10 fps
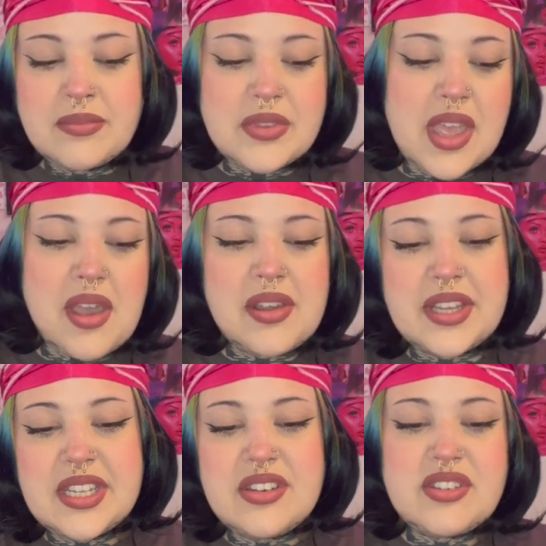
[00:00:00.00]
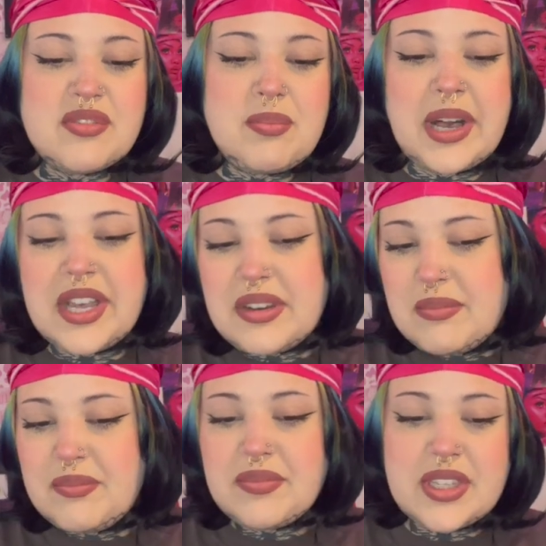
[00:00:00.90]
Like a hint of
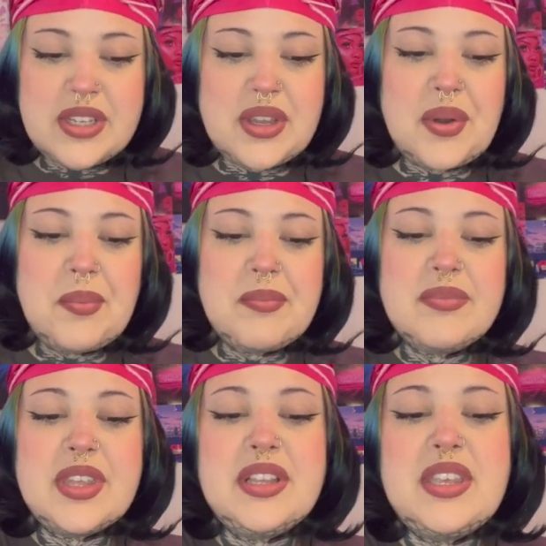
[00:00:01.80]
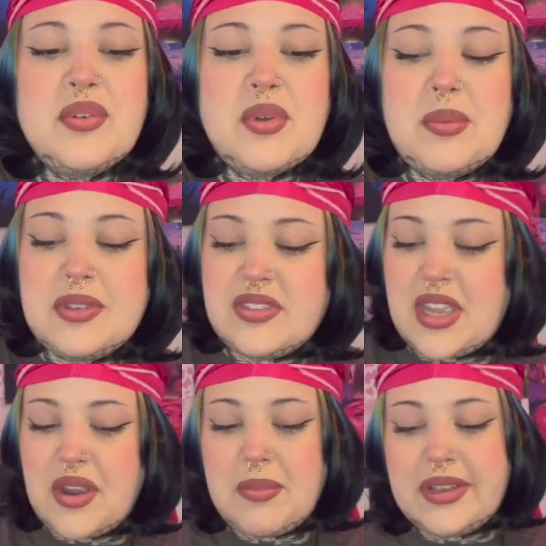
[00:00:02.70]
bud, you know? Like the aroma's
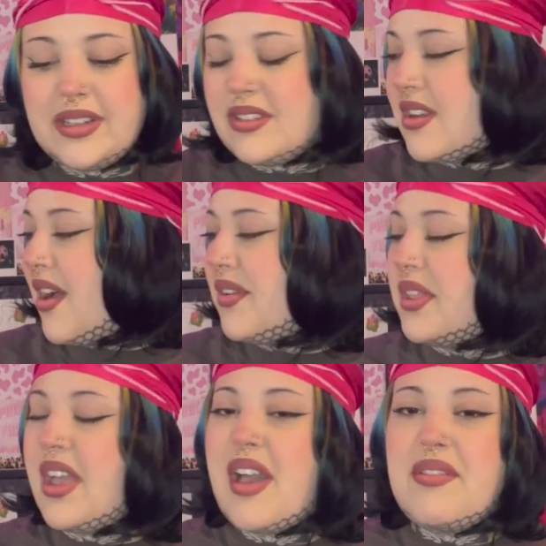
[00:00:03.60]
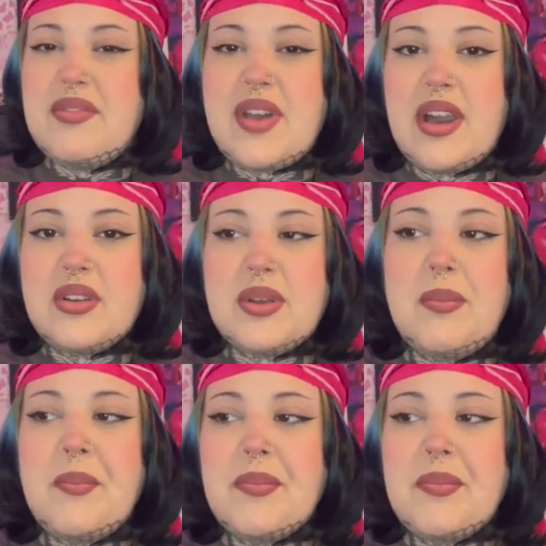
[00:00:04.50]
there, but it's not like a heavy factor.